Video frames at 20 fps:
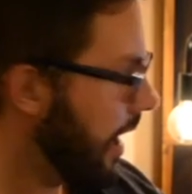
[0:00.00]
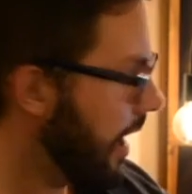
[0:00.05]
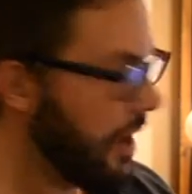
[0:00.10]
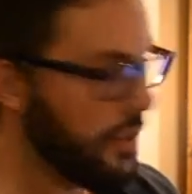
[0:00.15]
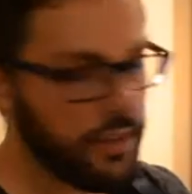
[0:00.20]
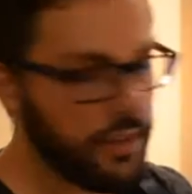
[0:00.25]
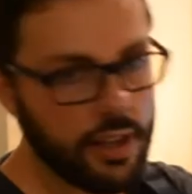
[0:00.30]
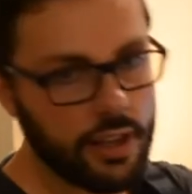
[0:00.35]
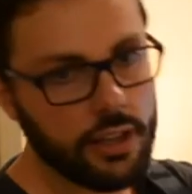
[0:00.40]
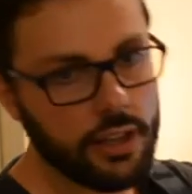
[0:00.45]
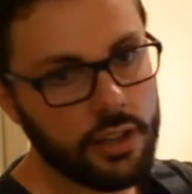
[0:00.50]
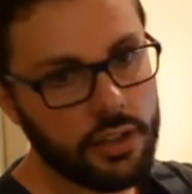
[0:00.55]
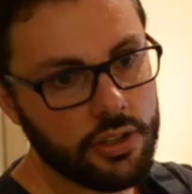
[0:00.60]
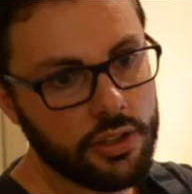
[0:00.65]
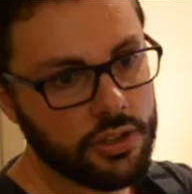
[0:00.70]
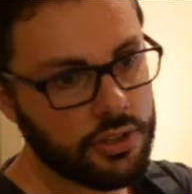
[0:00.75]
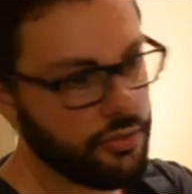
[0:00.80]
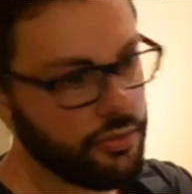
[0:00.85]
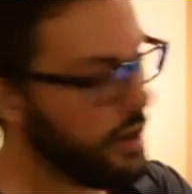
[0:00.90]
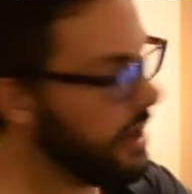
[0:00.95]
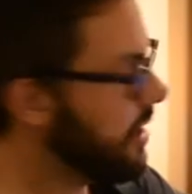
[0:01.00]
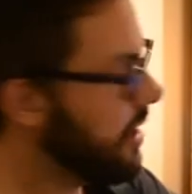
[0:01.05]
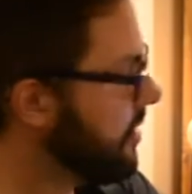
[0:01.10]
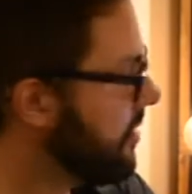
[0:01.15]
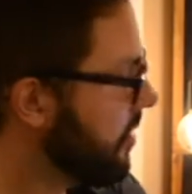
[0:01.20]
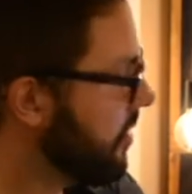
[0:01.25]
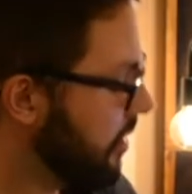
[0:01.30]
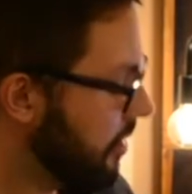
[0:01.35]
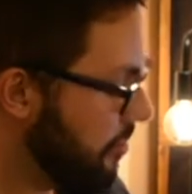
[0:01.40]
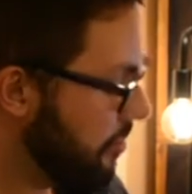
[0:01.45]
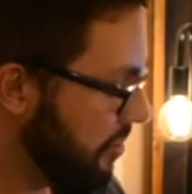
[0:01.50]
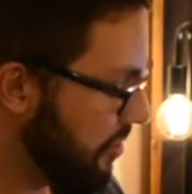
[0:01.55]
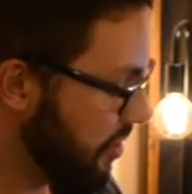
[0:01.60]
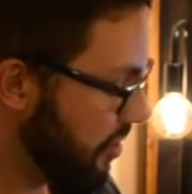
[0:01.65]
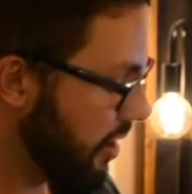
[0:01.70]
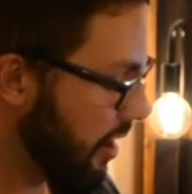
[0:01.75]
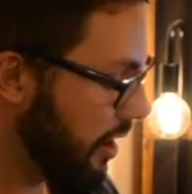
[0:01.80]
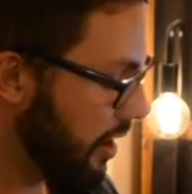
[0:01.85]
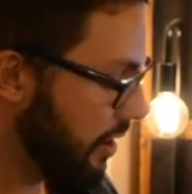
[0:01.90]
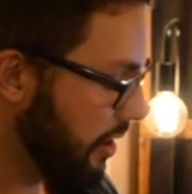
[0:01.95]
and then straight into the computer.